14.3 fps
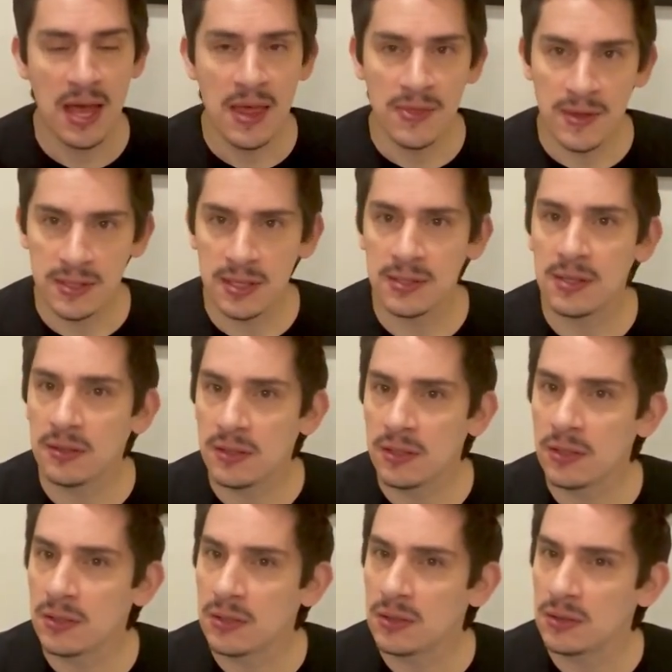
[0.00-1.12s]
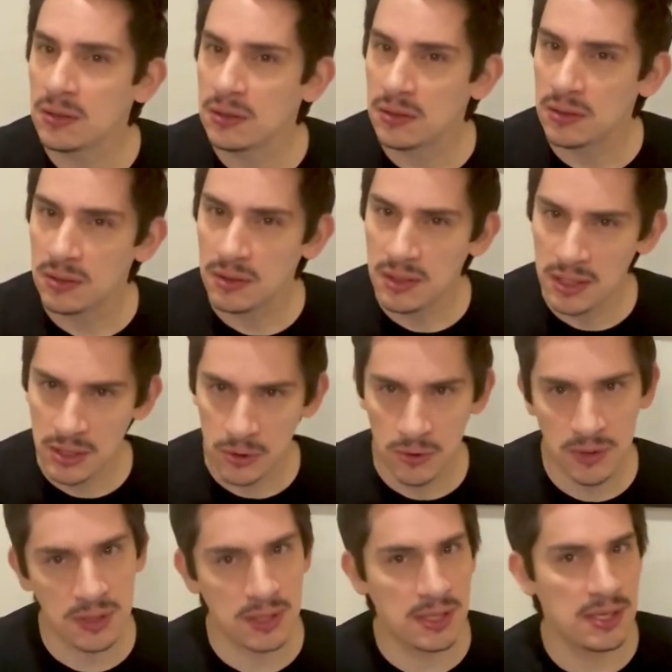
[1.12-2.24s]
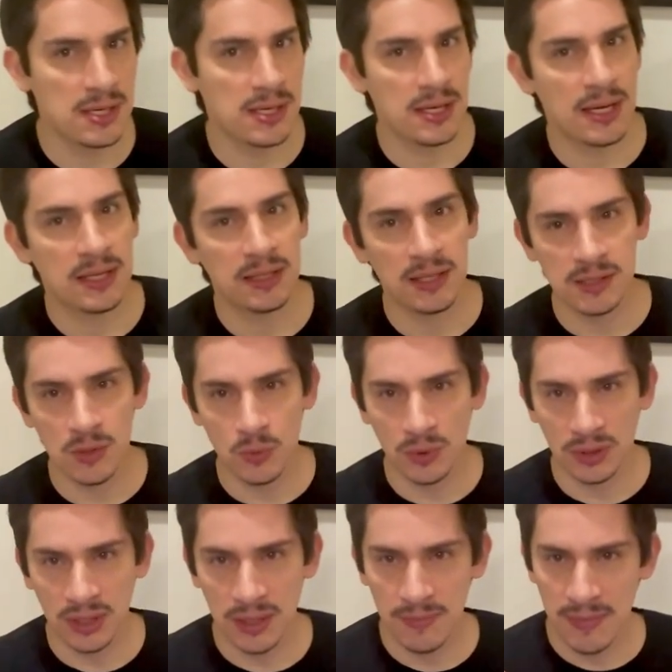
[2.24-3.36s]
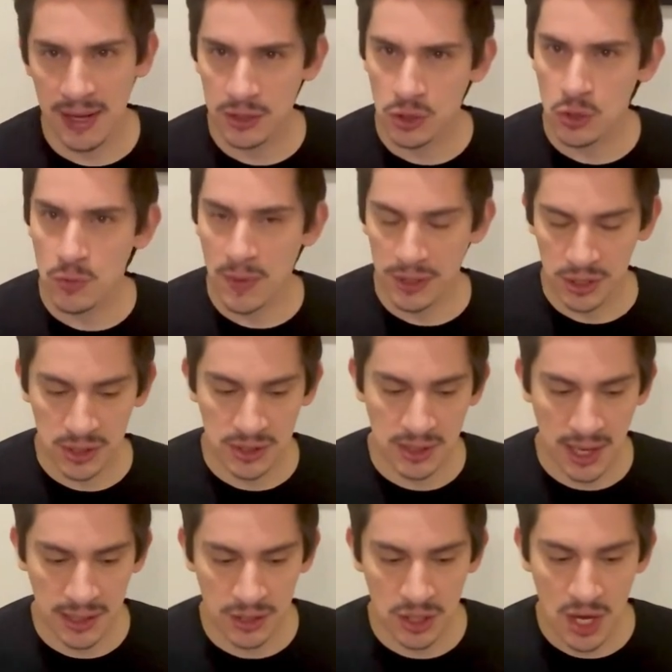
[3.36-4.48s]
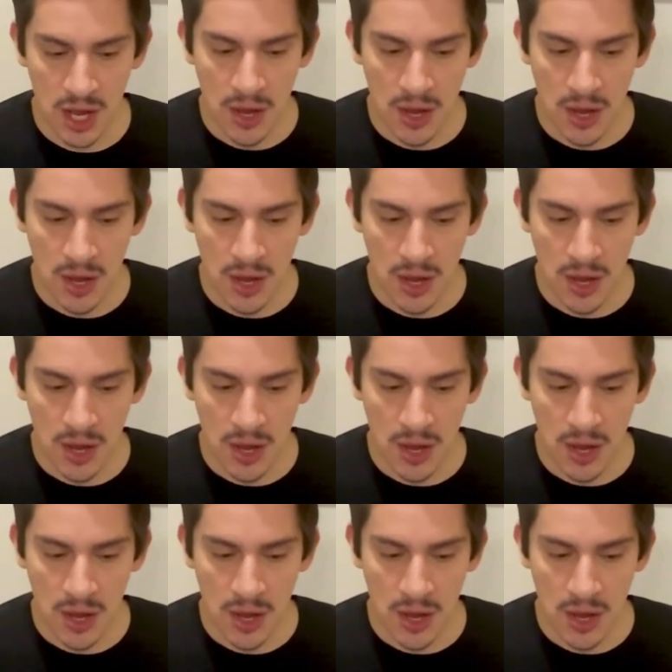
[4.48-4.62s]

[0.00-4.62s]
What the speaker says: This is a little interesting and doesn't really make too much sense.